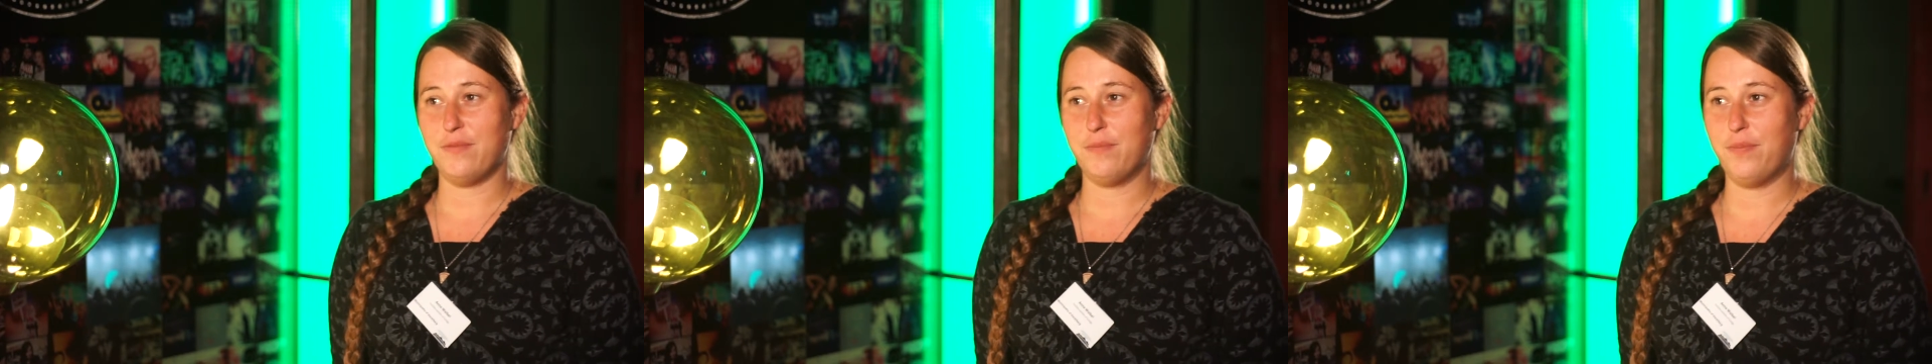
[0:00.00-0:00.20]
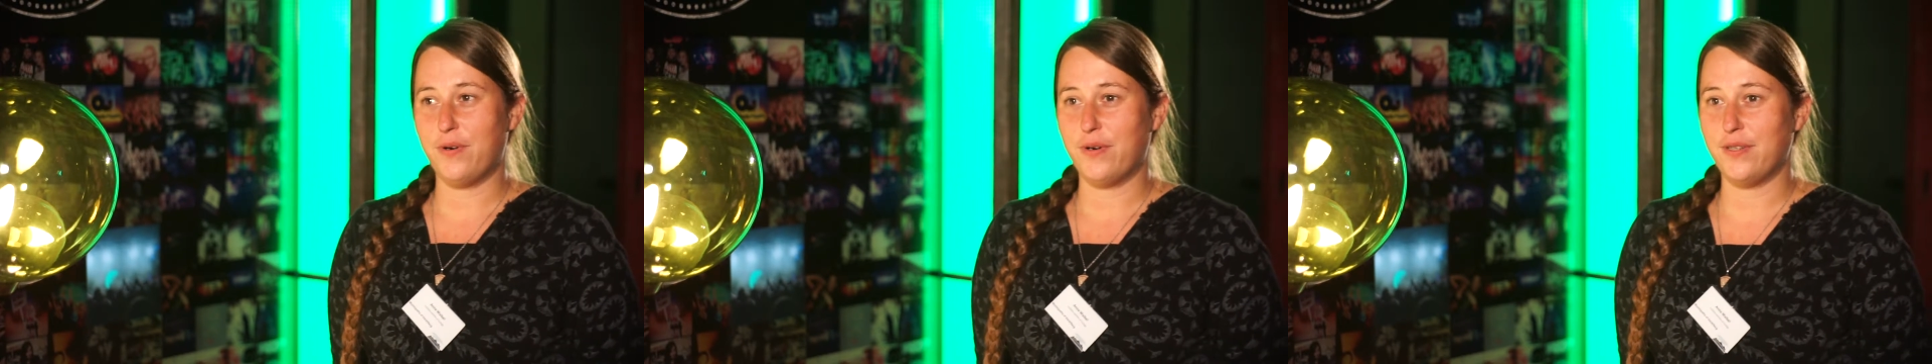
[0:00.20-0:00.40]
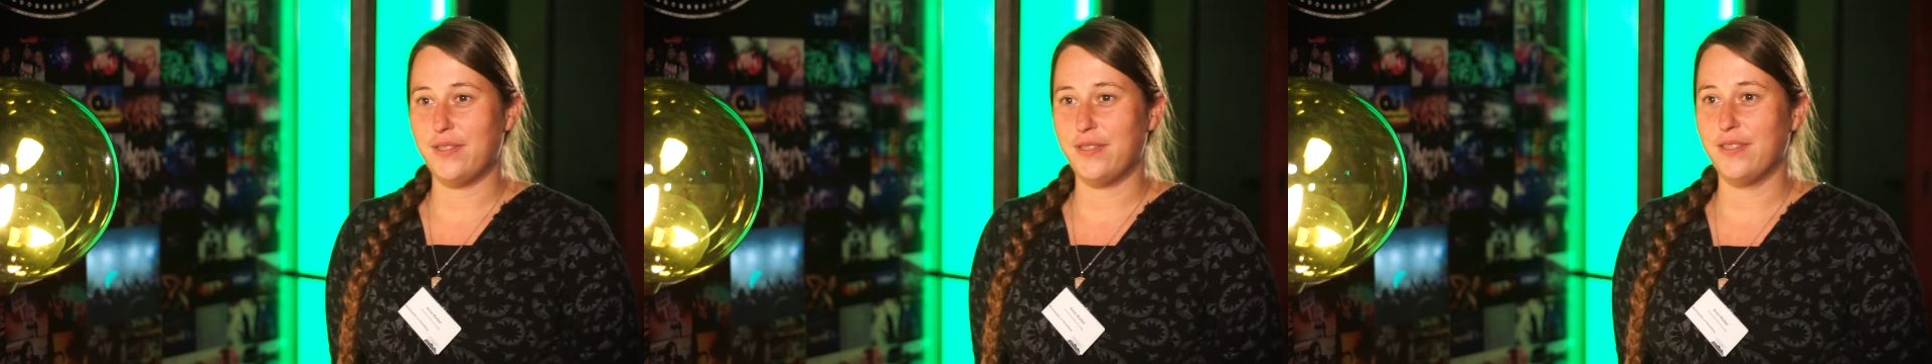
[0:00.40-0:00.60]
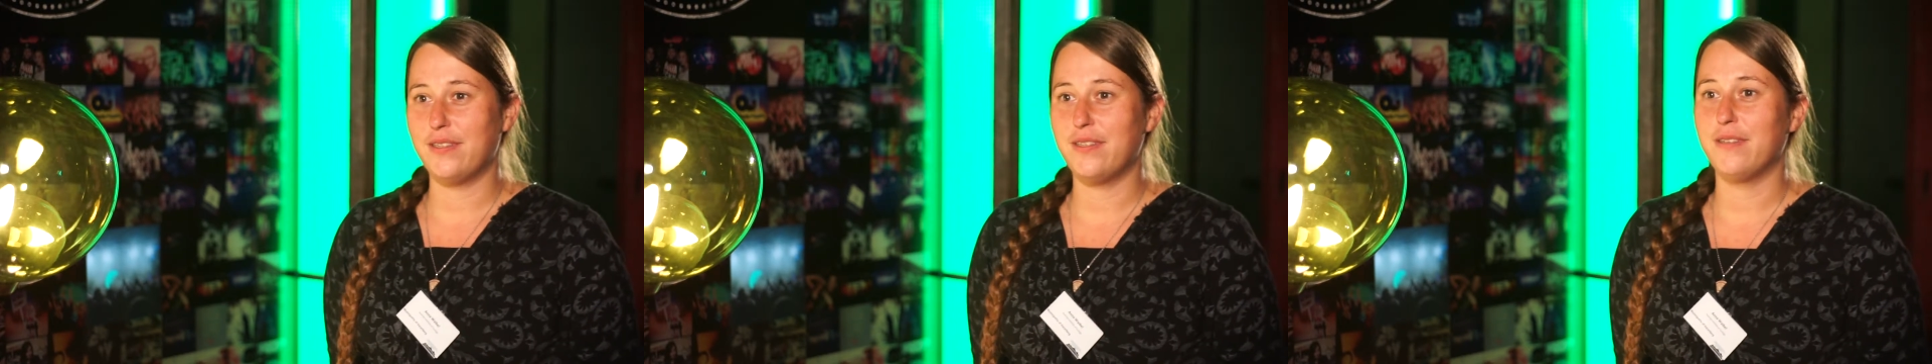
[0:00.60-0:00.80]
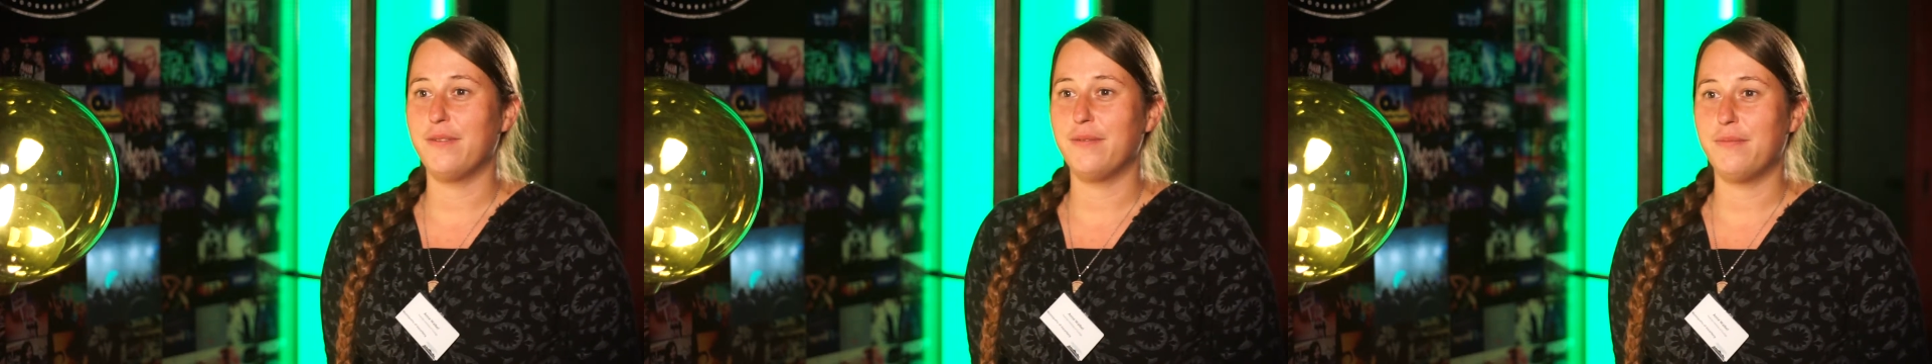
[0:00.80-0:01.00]
important
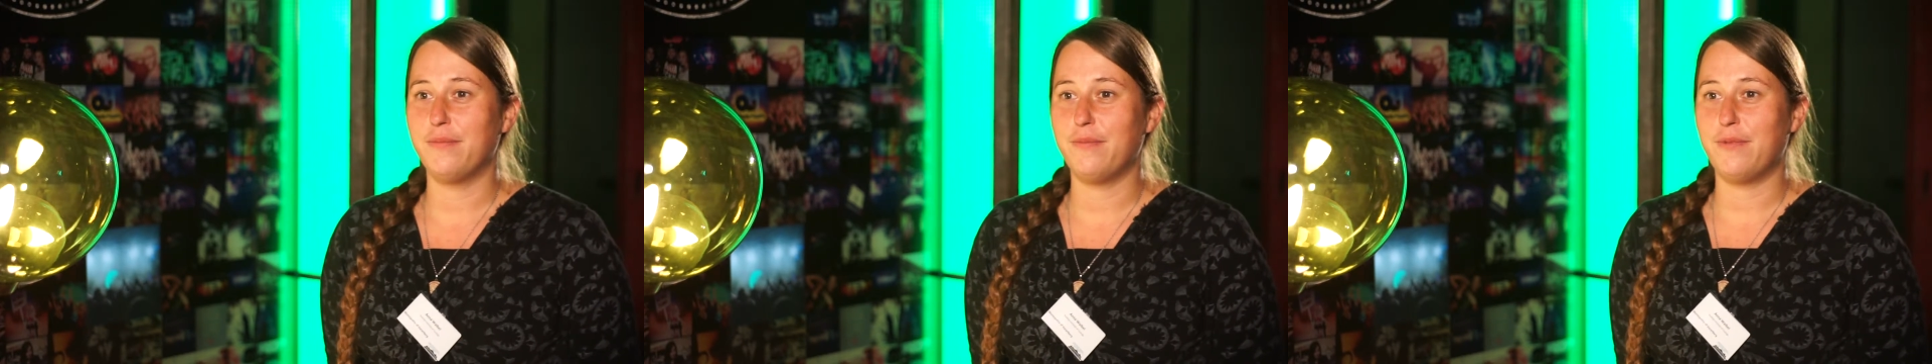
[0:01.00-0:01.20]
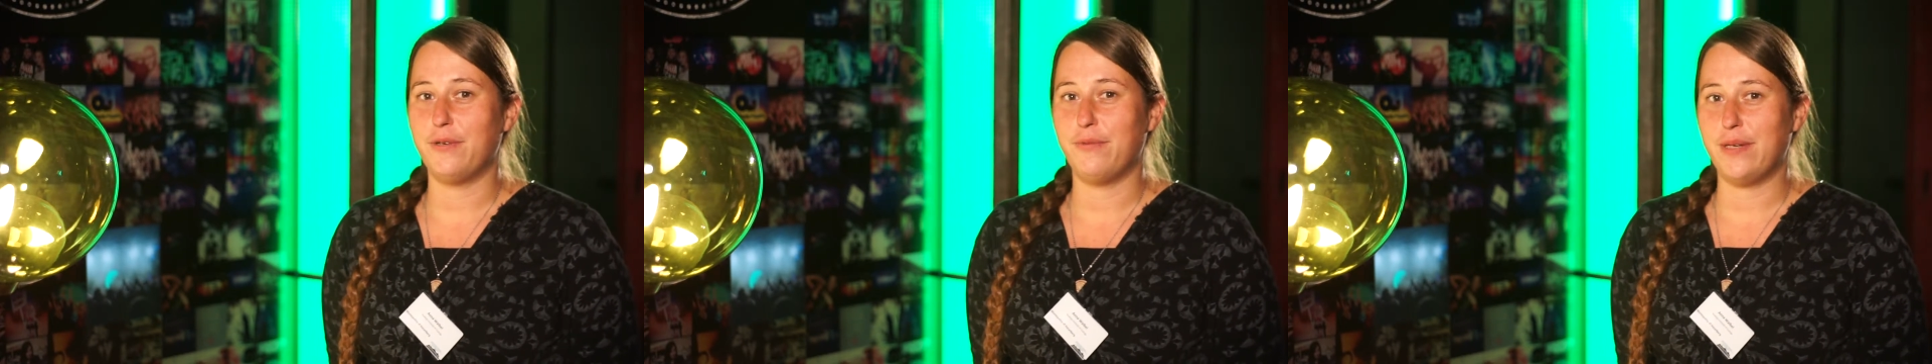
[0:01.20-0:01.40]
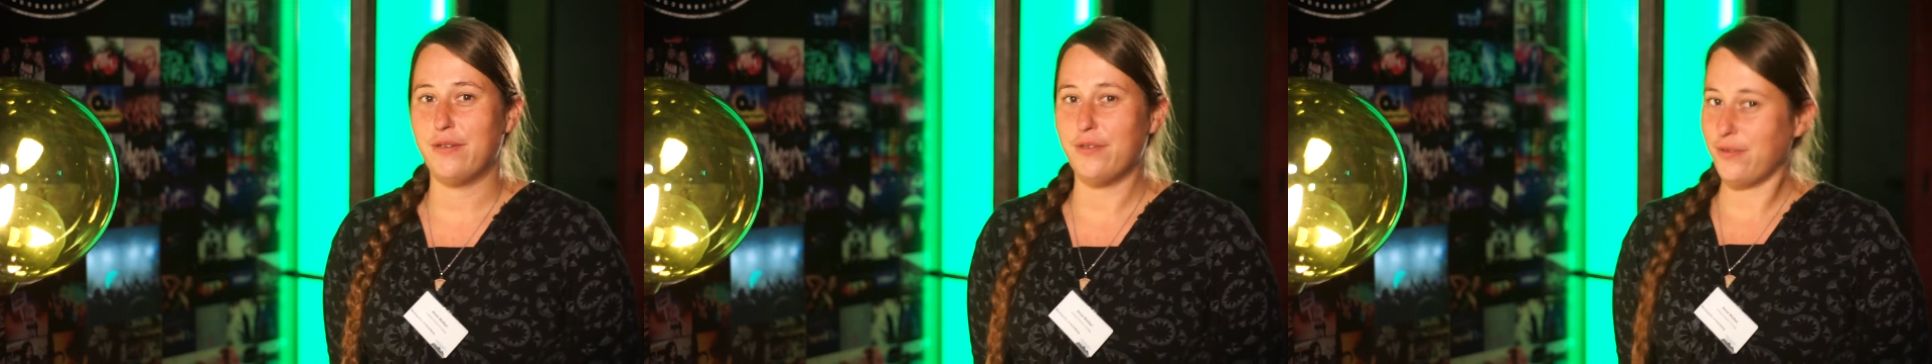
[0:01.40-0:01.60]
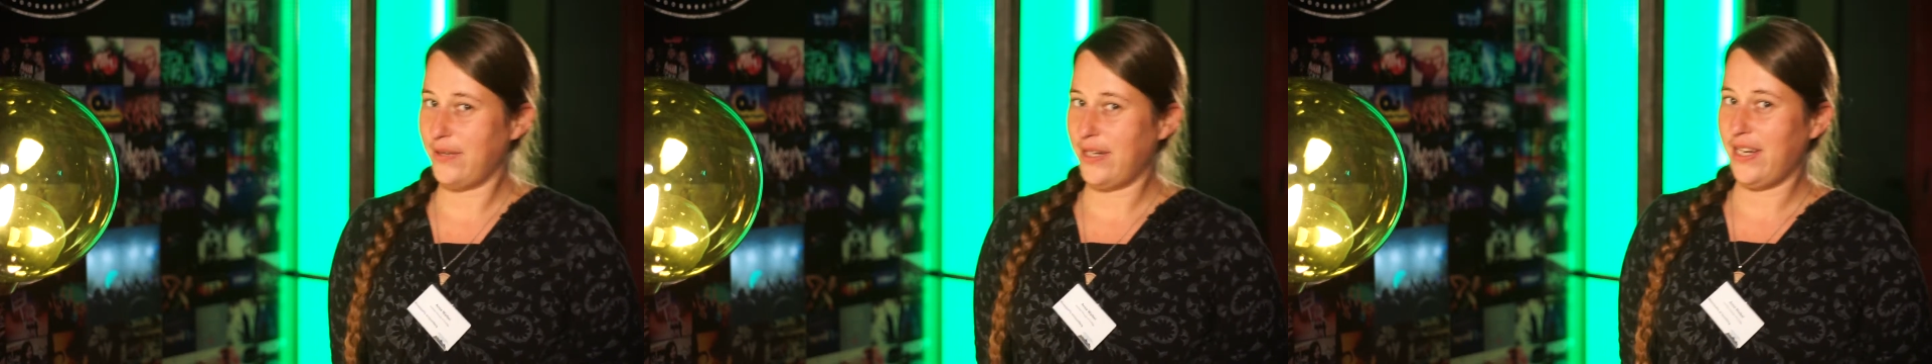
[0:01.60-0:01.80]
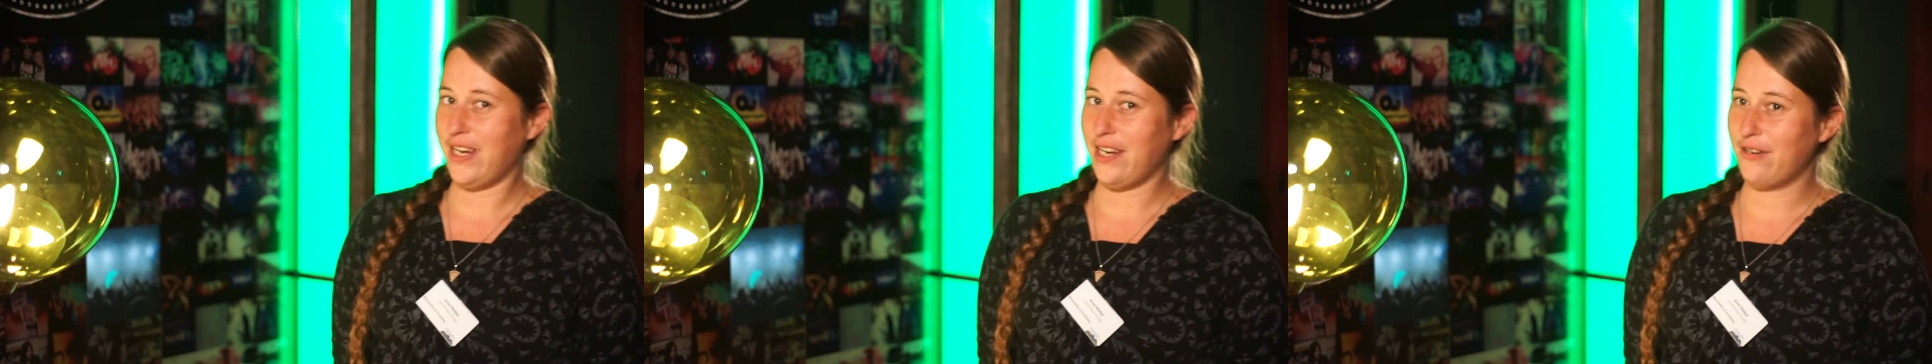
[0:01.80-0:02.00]
what we are
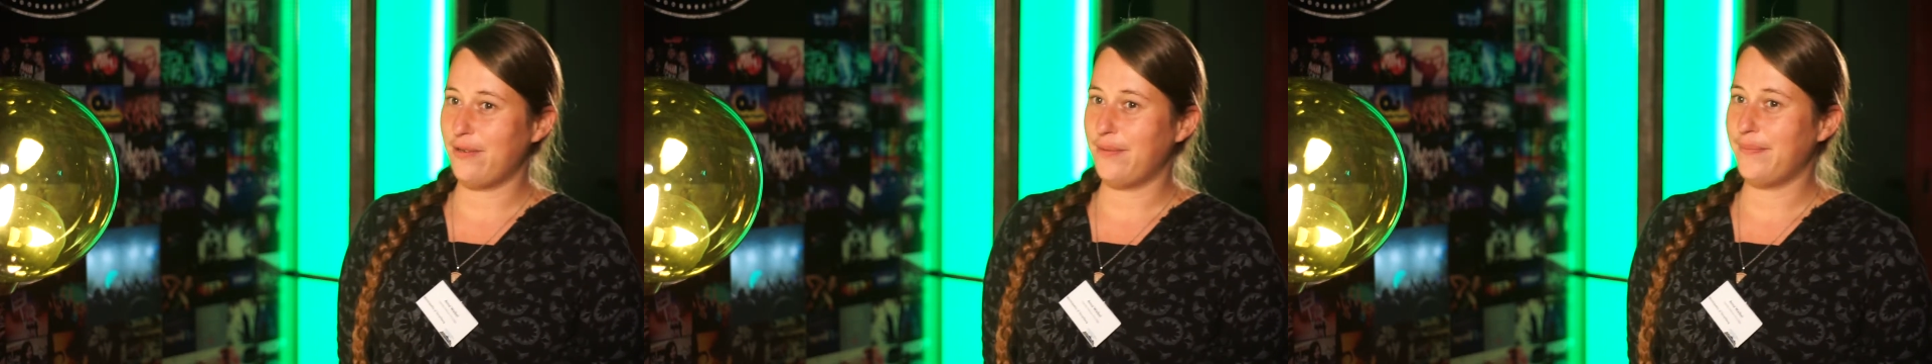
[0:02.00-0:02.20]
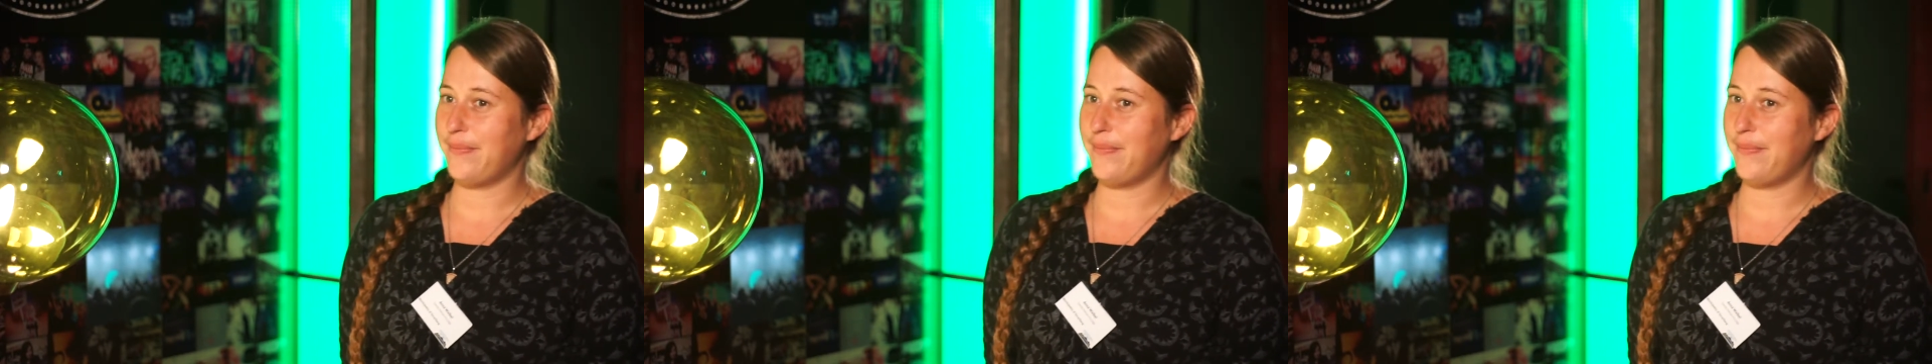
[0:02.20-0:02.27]
doing here,